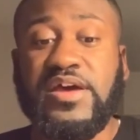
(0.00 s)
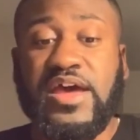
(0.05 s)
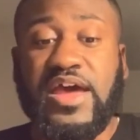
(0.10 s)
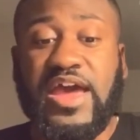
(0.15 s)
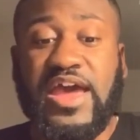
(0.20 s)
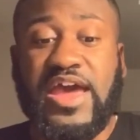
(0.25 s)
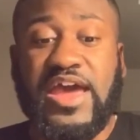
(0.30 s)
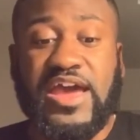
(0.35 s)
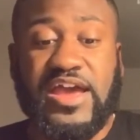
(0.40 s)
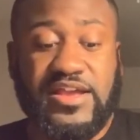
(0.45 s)

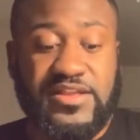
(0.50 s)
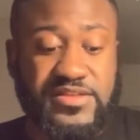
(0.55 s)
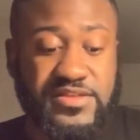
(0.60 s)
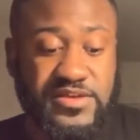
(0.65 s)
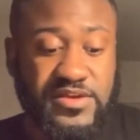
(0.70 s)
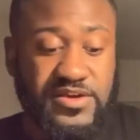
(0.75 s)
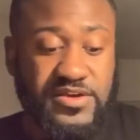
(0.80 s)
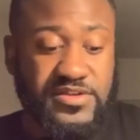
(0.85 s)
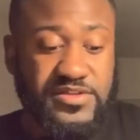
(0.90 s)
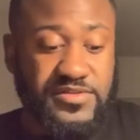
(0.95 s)

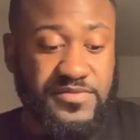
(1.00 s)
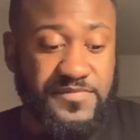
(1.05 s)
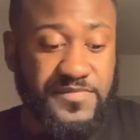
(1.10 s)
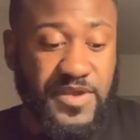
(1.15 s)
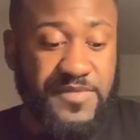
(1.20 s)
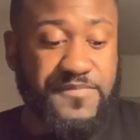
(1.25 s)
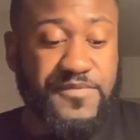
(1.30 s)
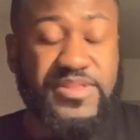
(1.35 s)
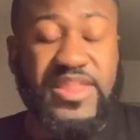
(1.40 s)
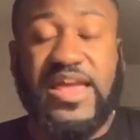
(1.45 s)
And
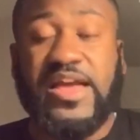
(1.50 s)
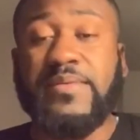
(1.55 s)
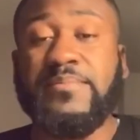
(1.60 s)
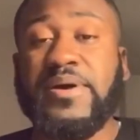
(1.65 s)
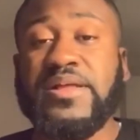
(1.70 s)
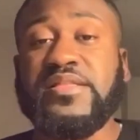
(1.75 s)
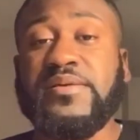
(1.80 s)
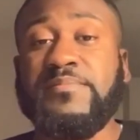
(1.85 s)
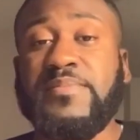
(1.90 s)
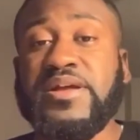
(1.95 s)
if you think
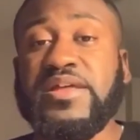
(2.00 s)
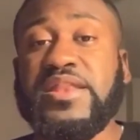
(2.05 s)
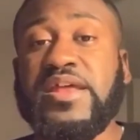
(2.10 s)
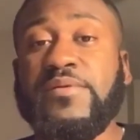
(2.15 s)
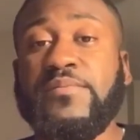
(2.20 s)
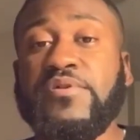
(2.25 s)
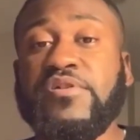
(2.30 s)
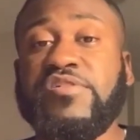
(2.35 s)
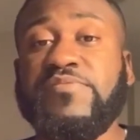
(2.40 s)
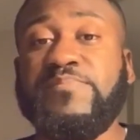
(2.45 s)
about the money
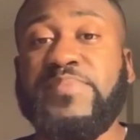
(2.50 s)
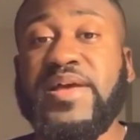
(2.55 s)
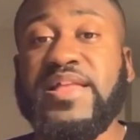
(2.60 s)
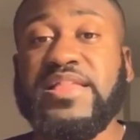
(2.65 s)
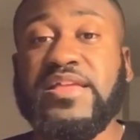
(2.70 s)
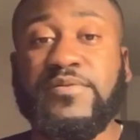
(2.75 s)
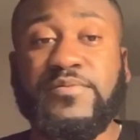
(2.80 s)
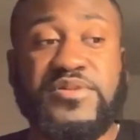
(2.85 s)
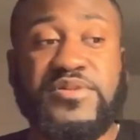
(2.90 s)
that we're spending, we